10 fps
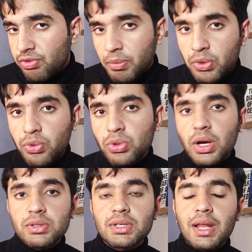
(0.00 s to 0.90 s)
from
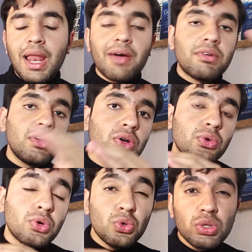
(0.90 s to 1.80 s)
2011
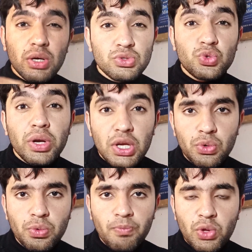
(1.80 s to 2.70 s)
to
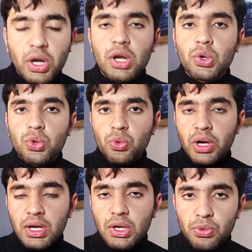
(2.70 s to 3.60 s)
2022, okay,
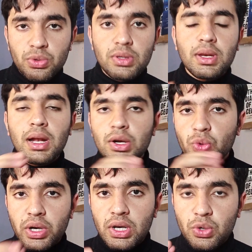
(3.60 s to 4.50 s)
22 till
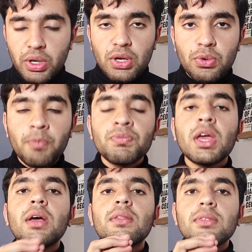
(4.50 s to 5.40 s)
2022,
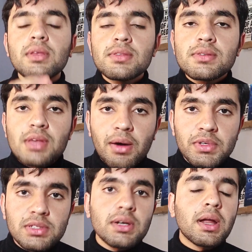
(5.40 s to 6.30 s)
this exam
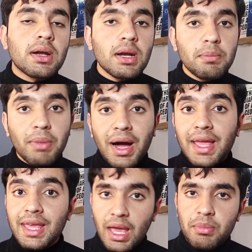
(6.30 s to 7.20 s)
was conducted
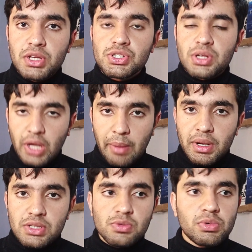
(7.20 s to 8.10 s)
by Cambridge.
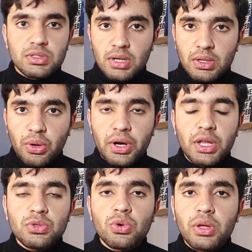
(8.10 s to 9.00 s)
Cambridge was the
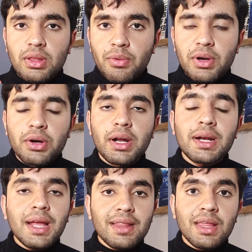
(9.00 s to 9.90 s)
authority, so they were
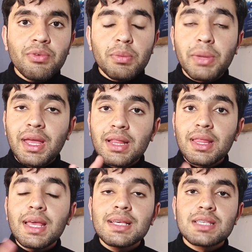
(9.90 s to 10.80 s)
conducting and they were
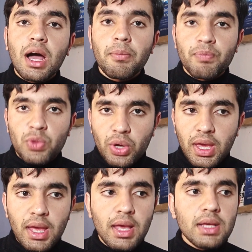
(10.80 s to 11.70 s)
making the exam,
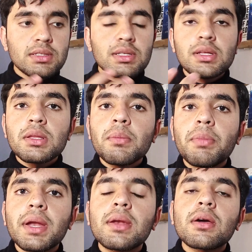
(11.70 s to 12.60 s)
okay, little
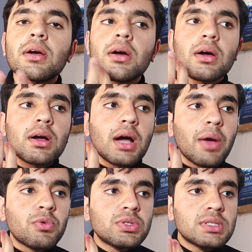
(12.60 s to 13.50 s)
bit
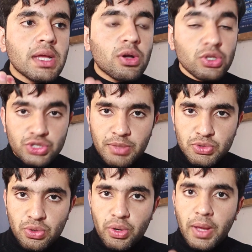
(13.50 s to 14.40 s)
I would say
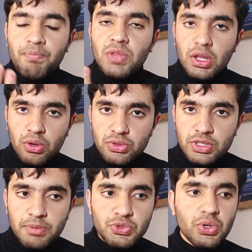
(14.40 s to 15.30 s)
conceptual, okay, in
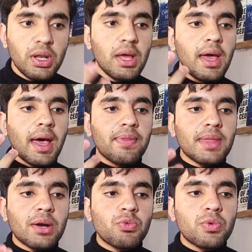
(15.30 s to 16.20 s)
conceptual,
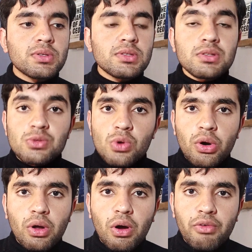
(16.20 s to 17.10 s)
and that was
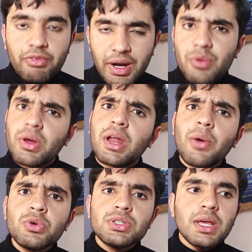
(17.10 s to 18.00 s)
sort of great one.
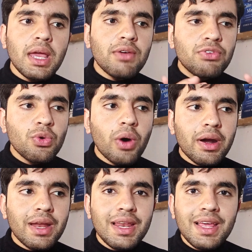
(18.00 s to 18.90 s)
I would say if you
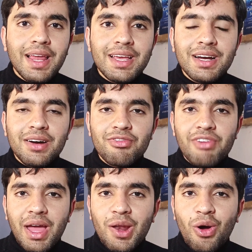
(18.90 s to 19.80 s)
are really like a
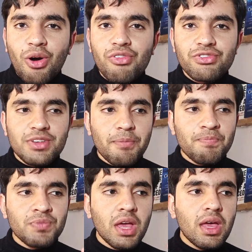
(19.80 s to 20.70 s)
fan of
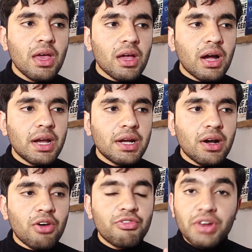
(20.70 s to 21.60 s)
some
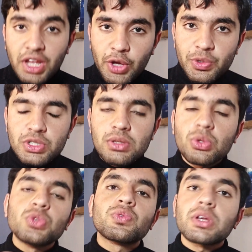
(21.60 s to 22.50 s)
kind of tricky
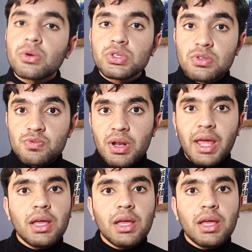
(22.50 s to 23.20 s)
question. Those questions were